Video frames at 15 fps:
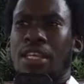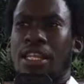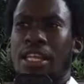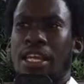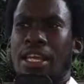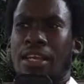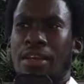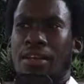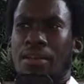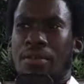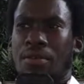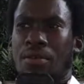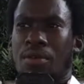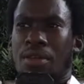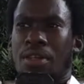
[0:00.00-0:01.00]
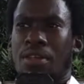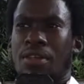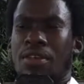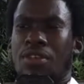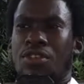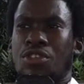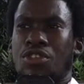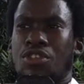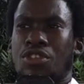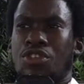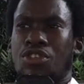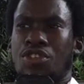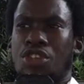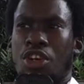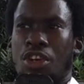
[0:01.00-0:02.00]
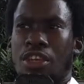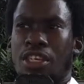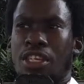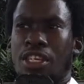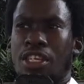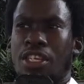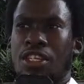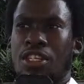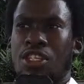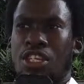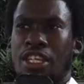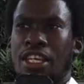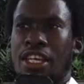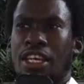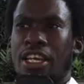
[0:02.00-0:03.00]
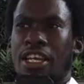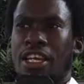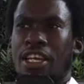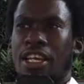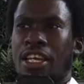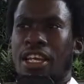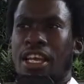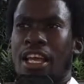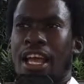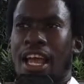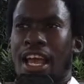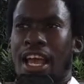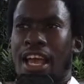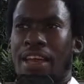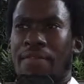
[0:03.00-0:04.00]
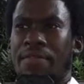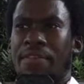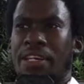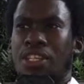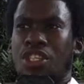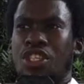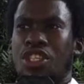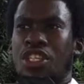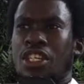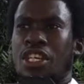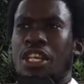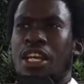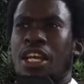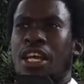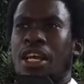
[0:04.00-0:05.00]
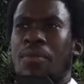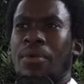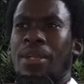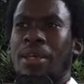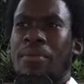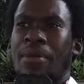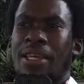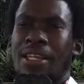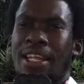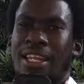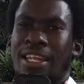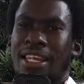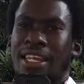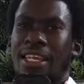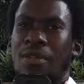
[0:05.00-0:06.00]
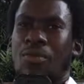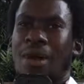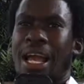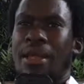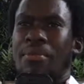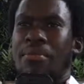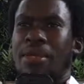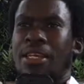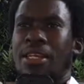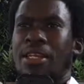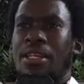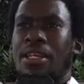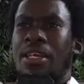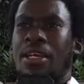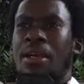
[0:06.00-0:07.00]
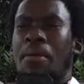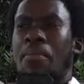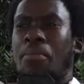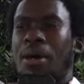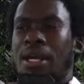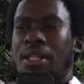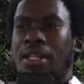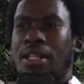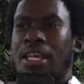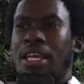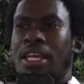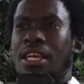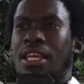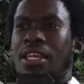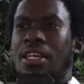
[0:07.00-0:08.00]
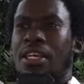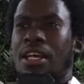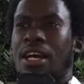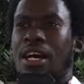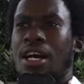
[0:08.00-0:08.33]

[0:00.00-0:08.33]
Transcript: eating only turkey, chicken, and fish. But they mean that they eat white meat, but they